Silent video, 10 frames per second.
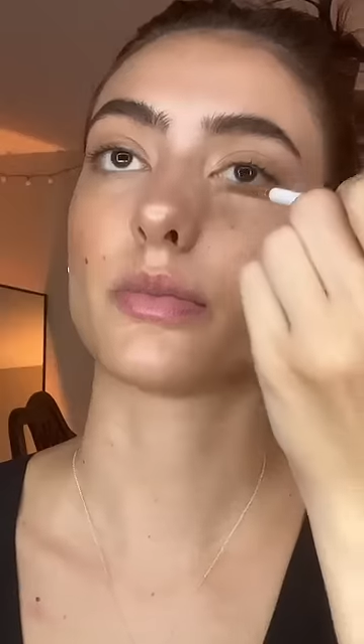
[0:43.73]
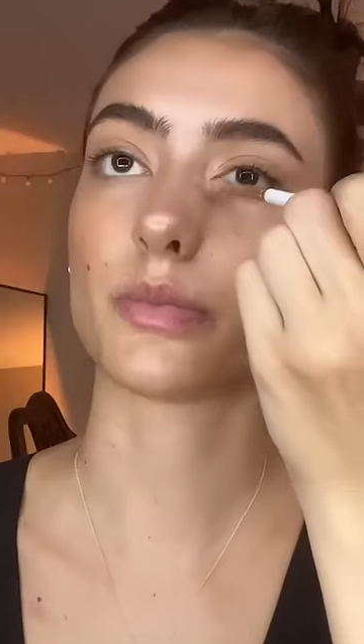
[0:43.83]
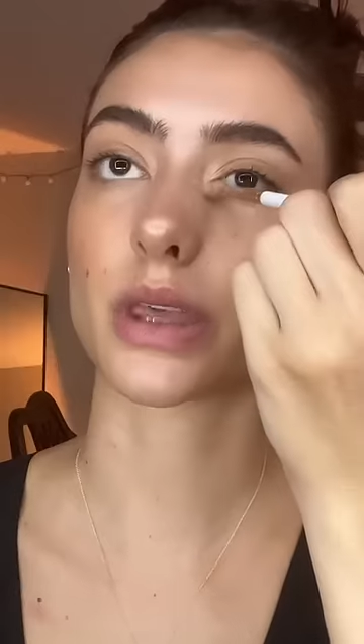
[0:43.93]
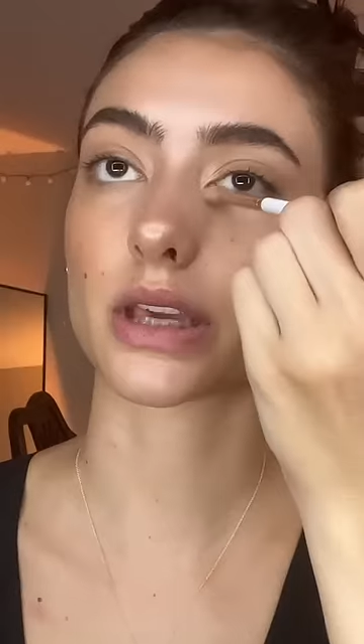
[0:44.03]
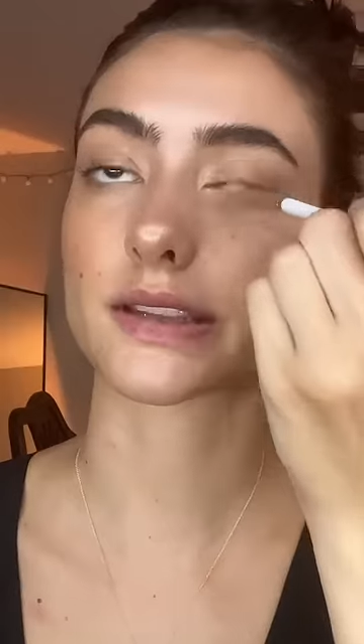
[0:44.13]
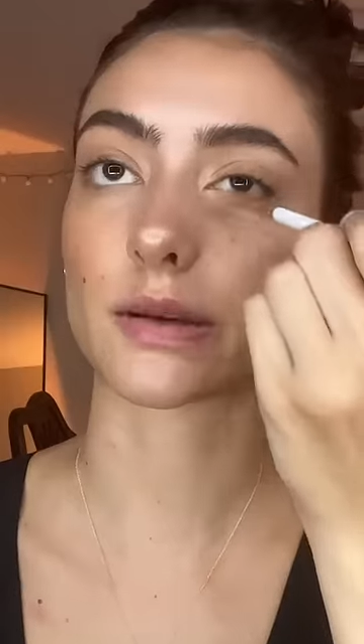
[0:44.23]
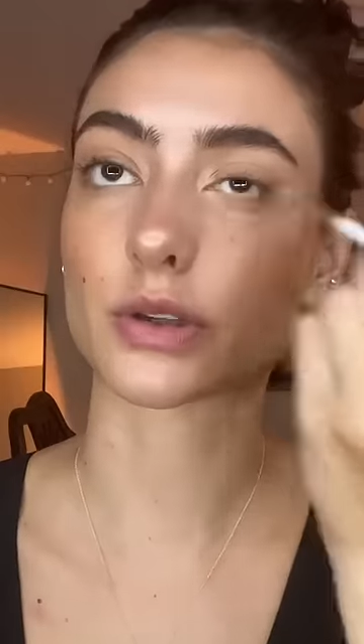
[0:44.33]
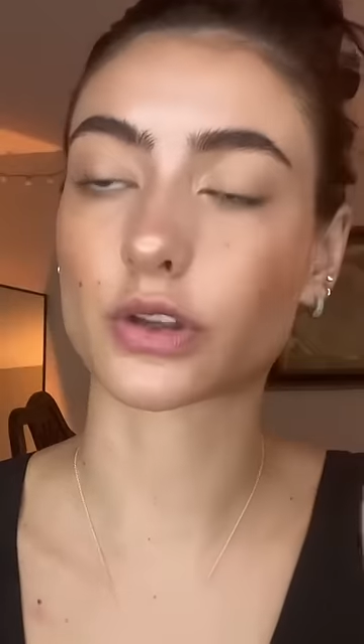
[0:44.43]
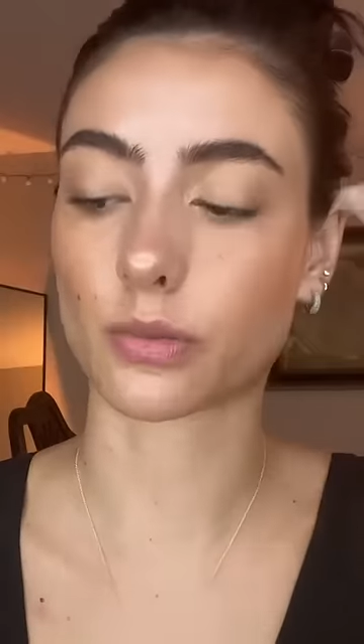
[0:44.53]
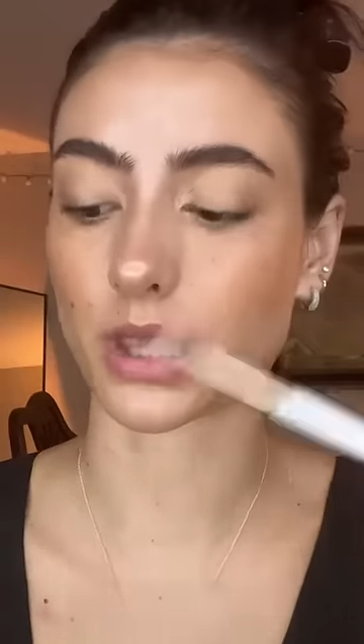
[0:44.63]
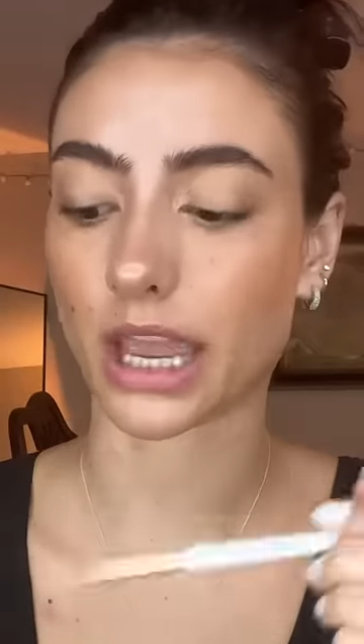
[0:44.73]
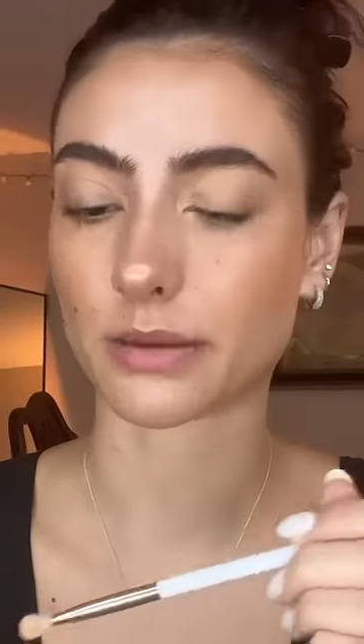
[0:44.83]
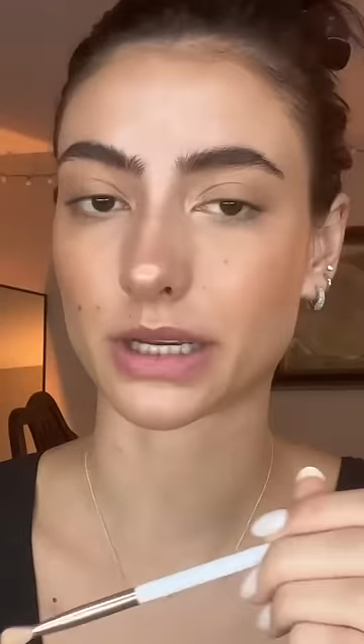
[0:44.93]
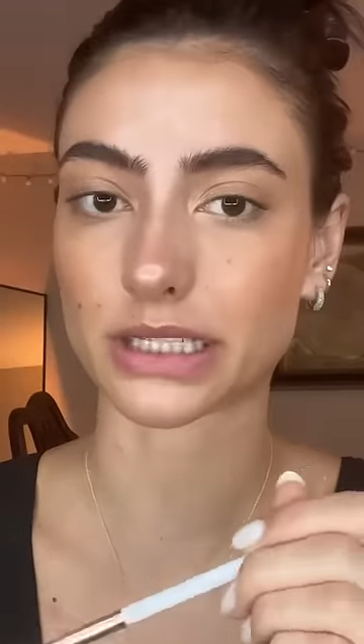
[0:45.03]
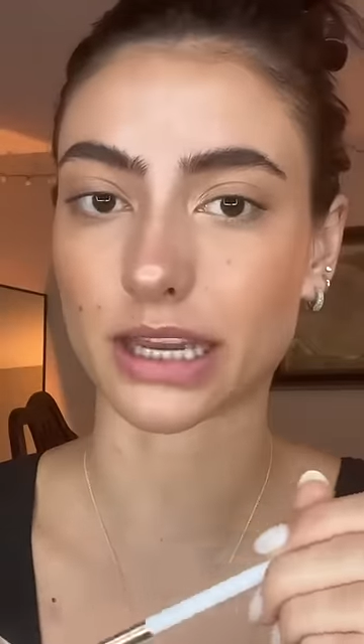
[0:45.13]
because someone told me I had
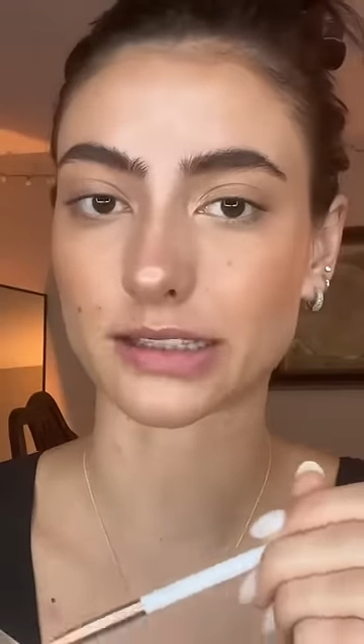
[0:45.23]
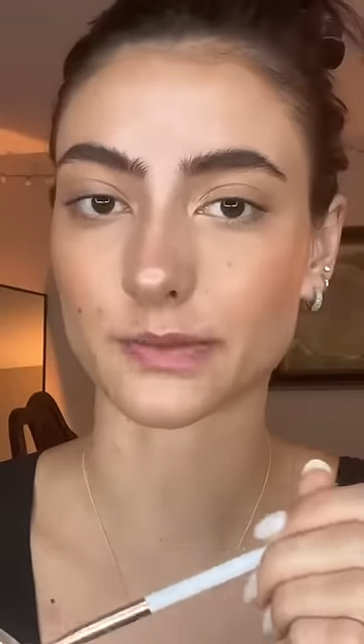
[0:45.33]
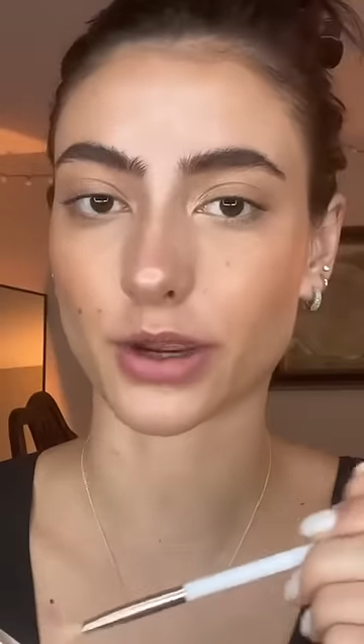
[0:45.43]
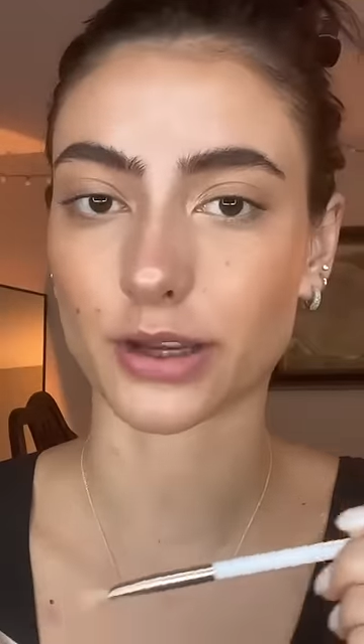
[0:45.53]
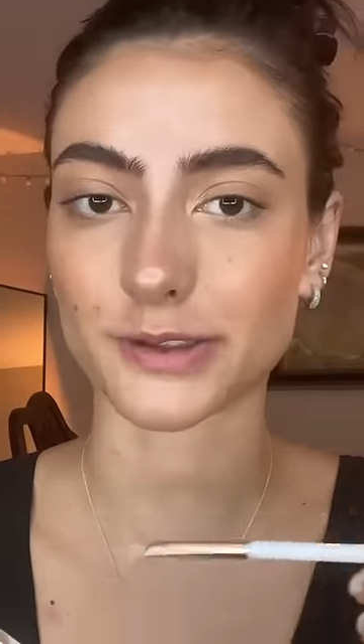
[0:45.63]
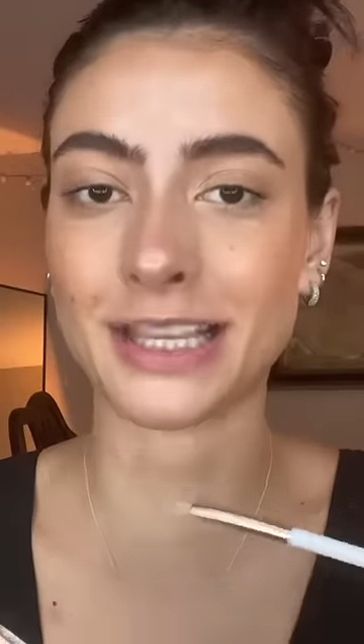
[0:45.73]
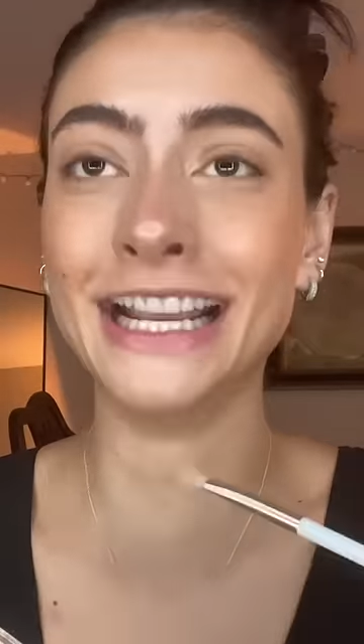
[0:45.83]
my dad's brows.